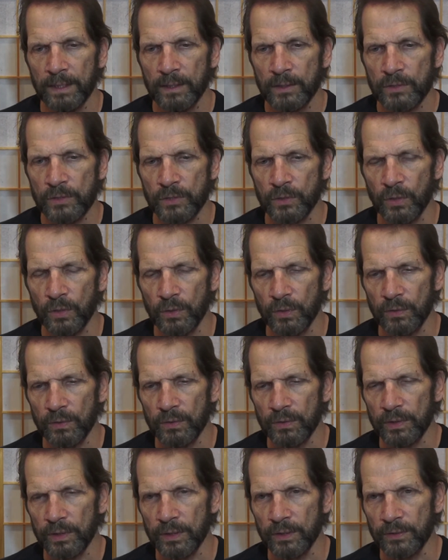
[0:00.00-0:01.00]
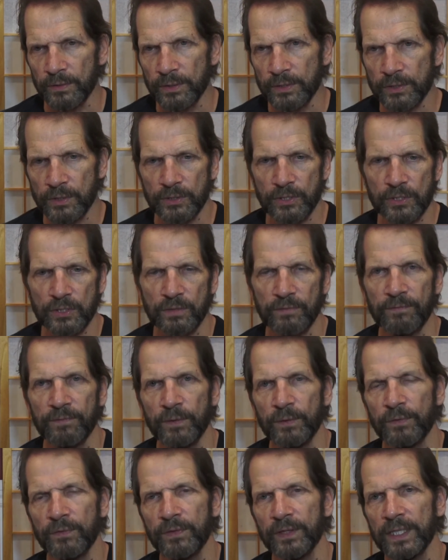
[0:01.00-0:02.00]
So you know these are just a
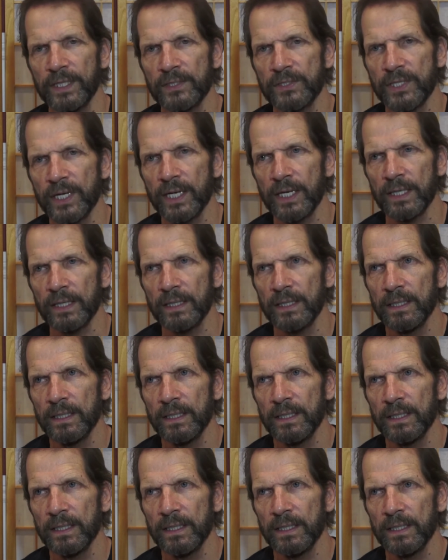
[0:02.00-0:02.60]
few things that